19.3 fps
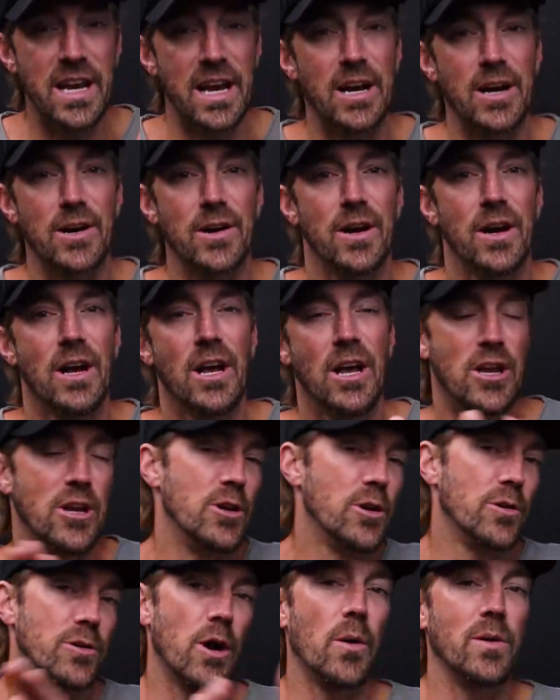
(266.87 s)
here,
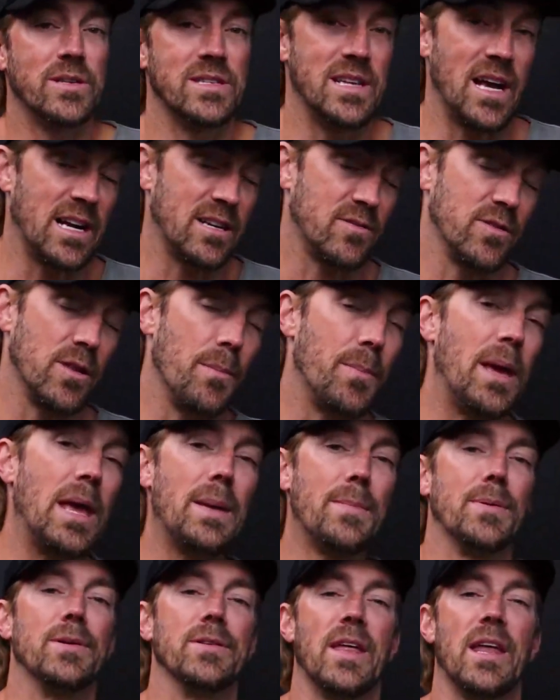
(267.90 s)
you don't know what's next. For the
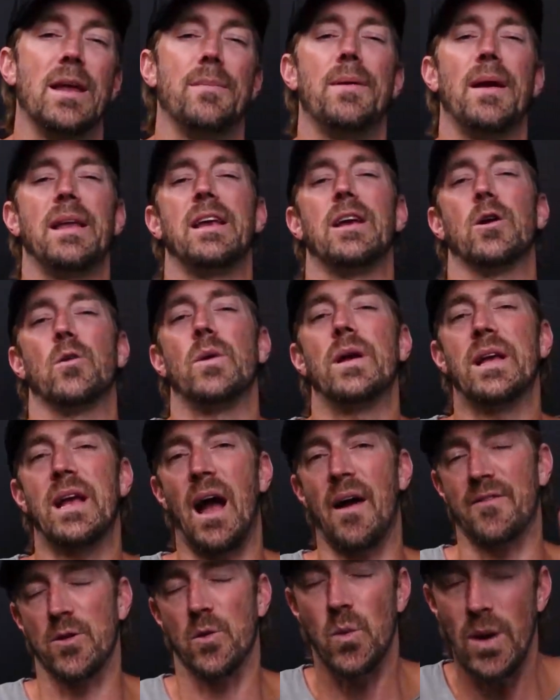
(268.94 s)
people that have been here week
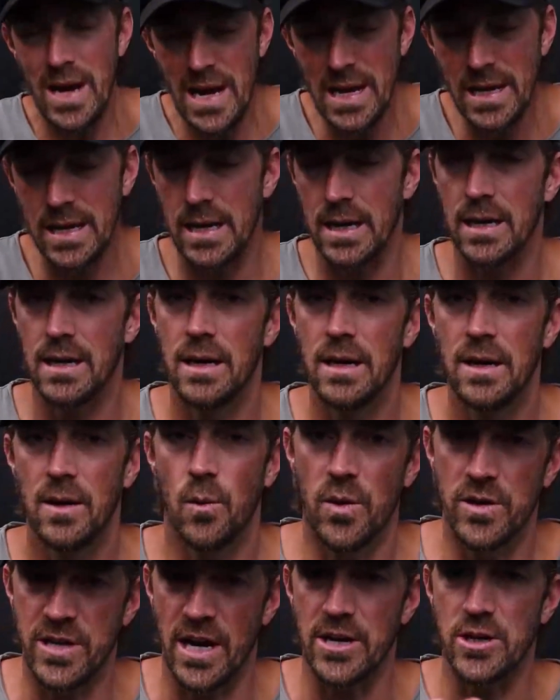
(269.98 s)
after week,
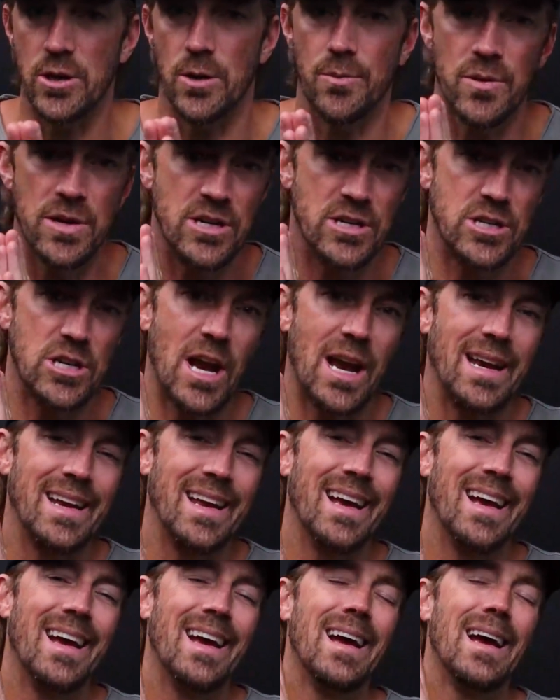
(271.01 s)
which I do
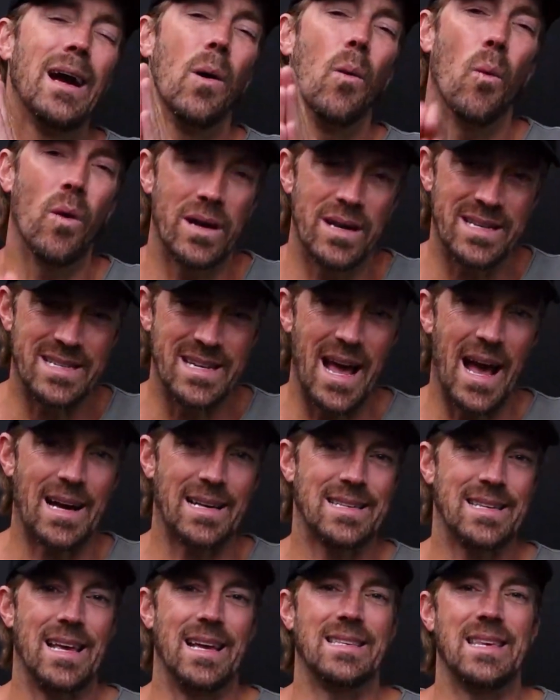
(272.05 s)
appreciate, what is
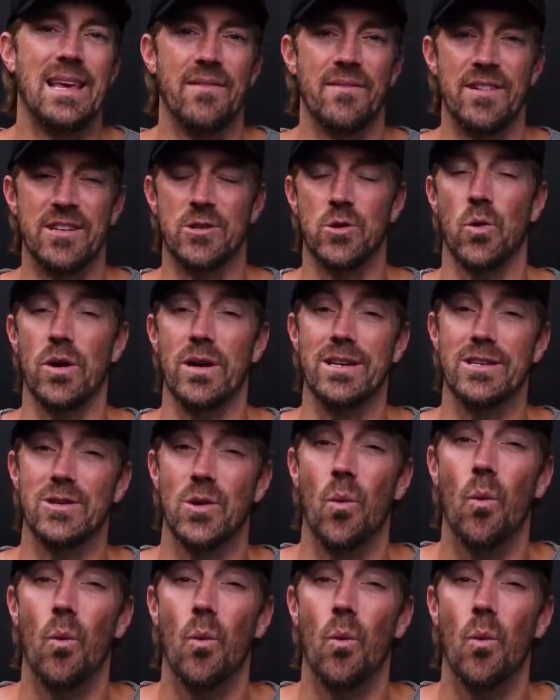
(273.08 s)
next? It's inventory. So